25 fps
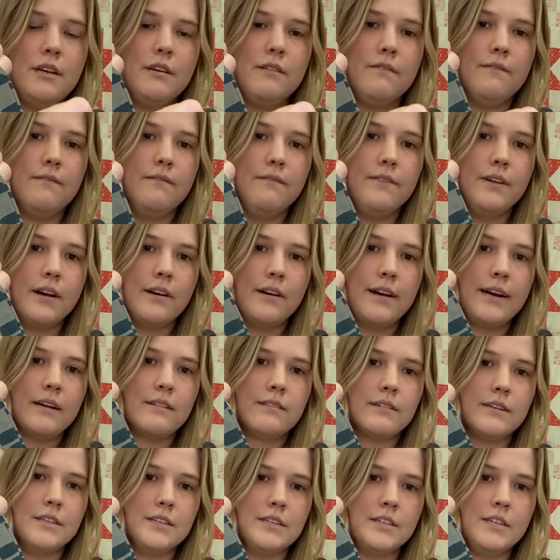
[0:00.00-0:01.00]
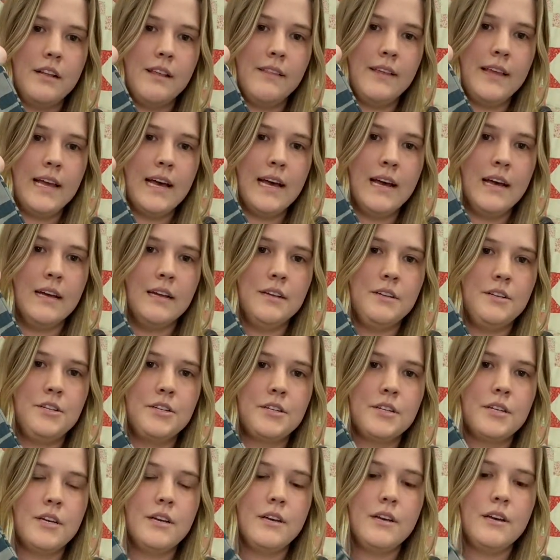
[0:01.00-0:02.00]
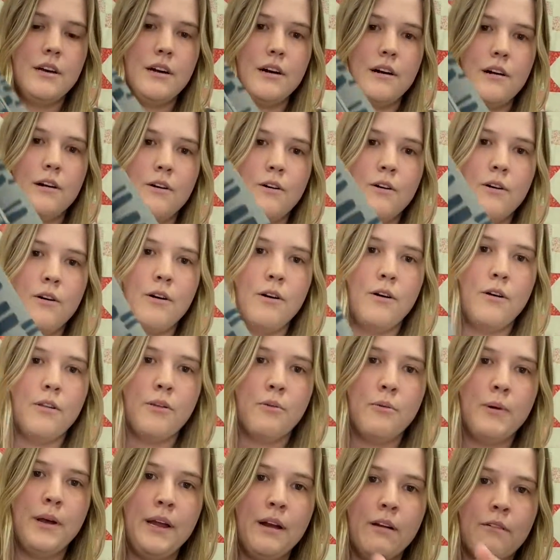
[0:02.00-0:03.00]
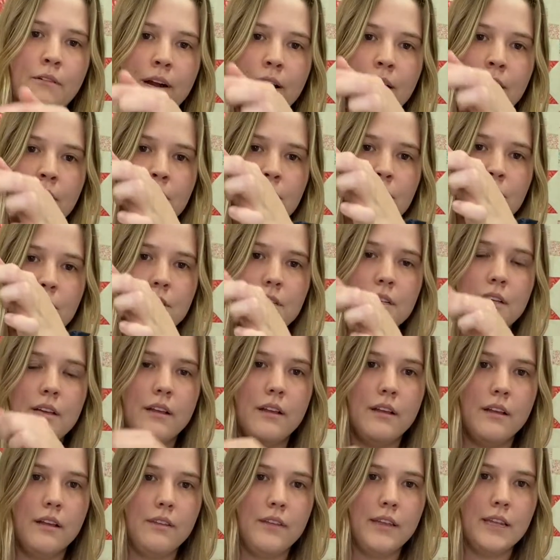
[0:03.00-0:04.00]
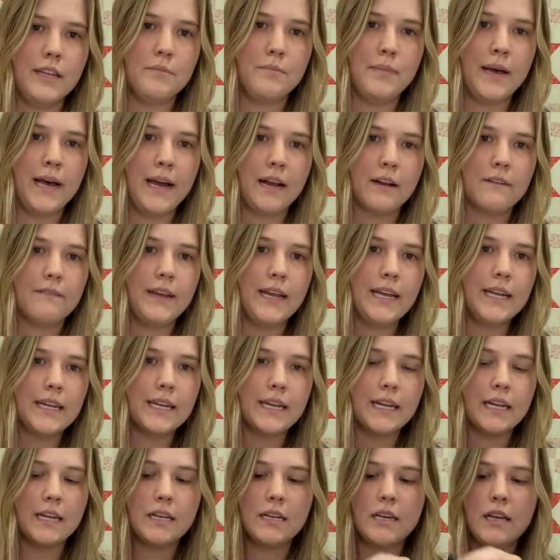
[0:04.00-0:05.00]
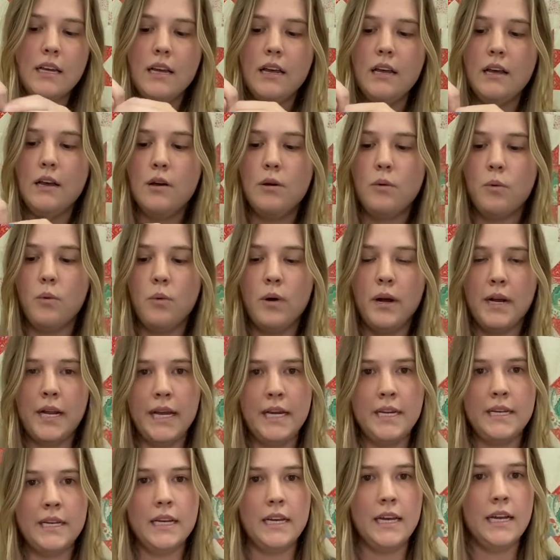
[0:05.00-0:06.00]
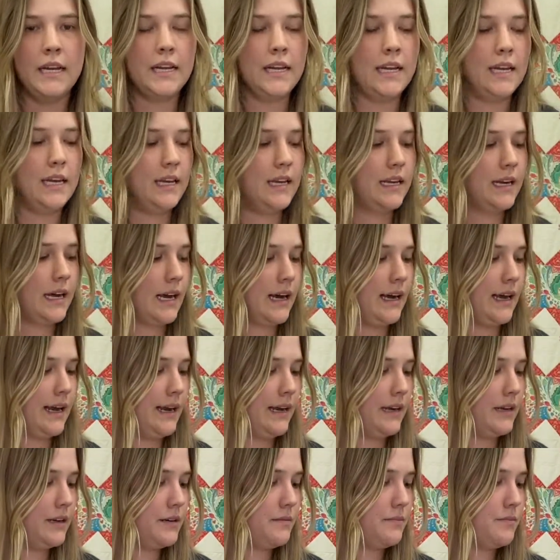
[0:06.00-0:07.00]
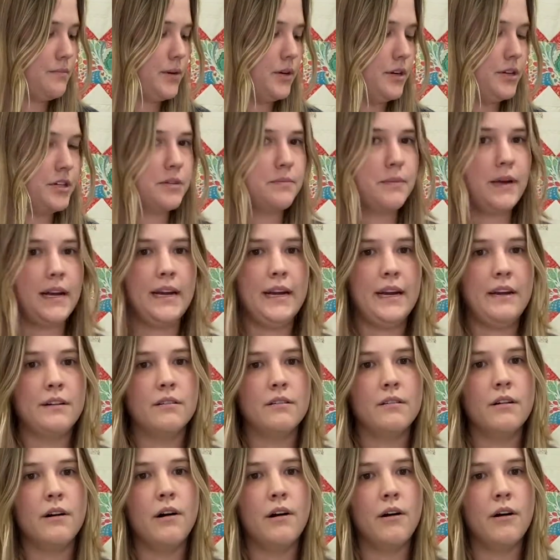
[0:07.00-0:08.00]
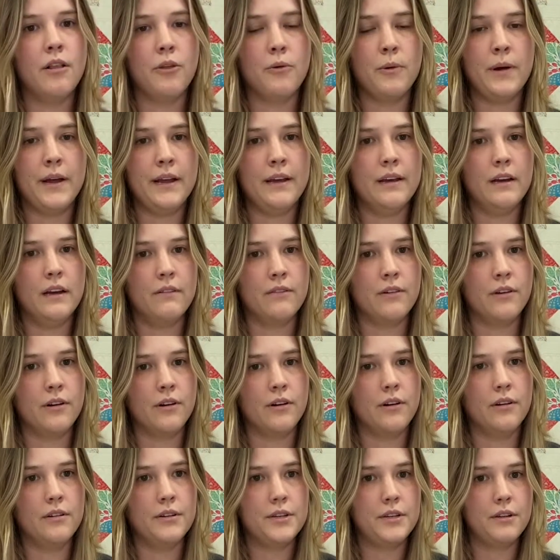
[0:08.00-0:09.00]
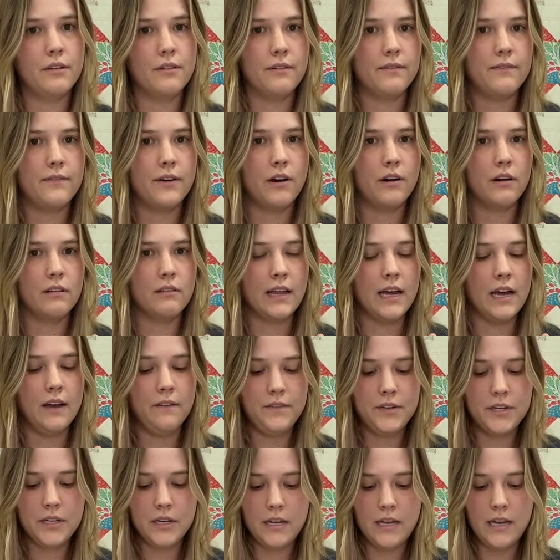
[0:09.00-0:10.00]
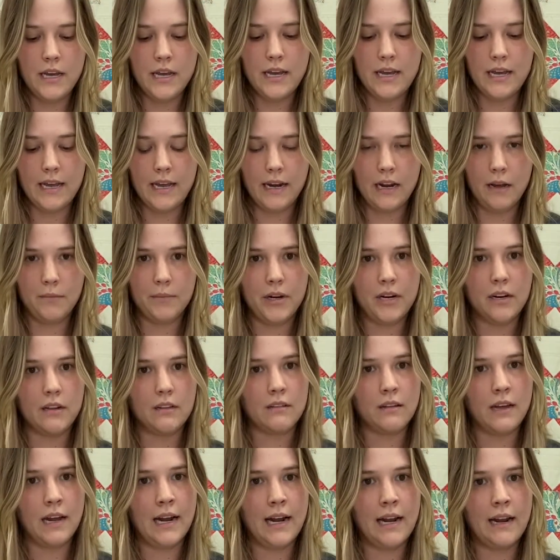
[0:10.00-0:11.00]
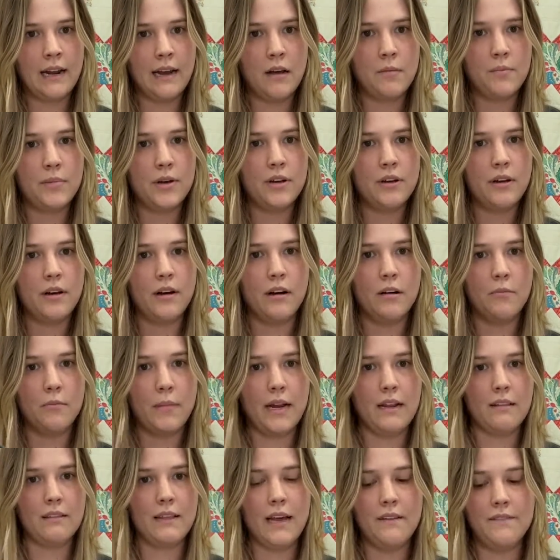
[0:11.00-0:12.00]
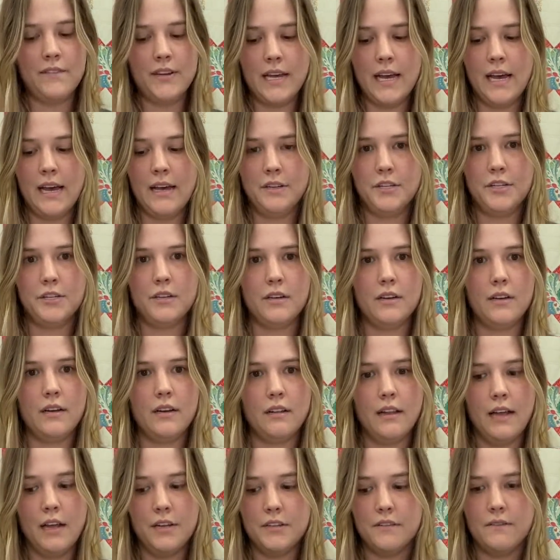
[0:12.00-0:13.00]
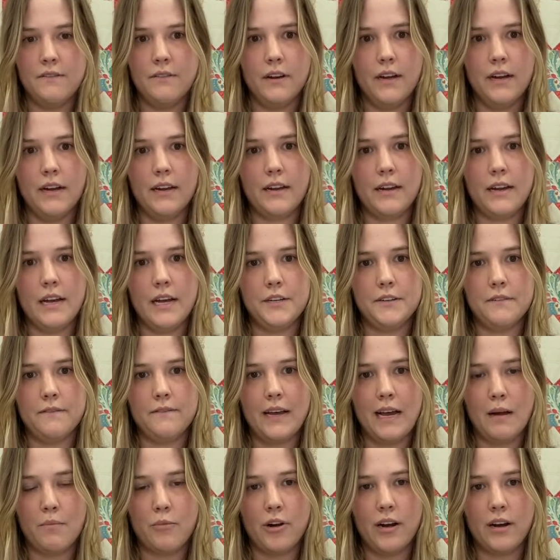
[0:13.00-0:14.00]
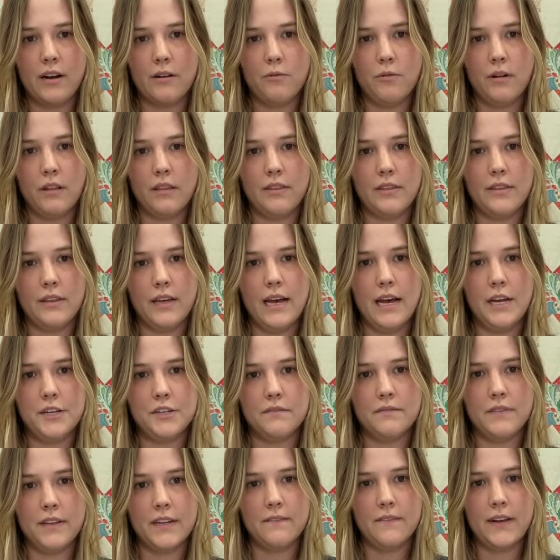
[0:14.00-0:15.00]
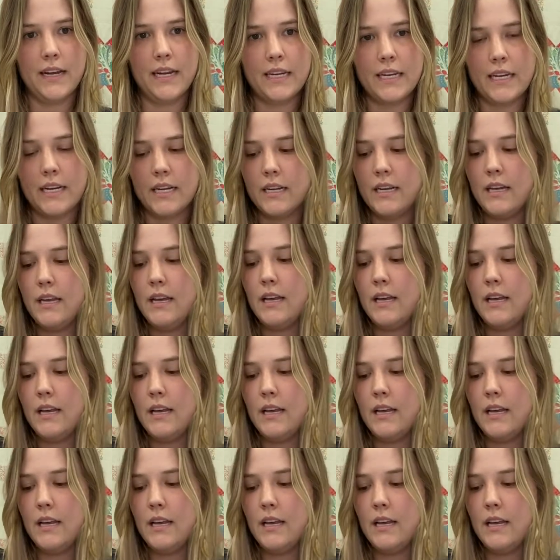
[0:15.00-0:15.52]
very close to the edge all the way around this bag facing. What I did is I pushed my needle all the way over to the far left, and I'm going to line it up on my left edge of foot, edge of fabric with the edge of this facing.